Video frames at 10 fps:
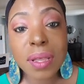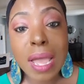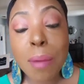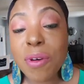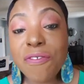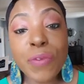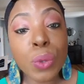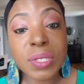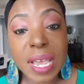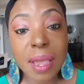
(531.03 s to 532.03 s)
I'm a
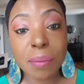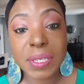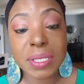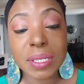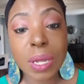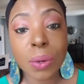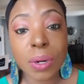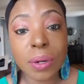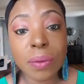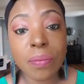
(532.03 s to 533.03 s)
full-time business owner.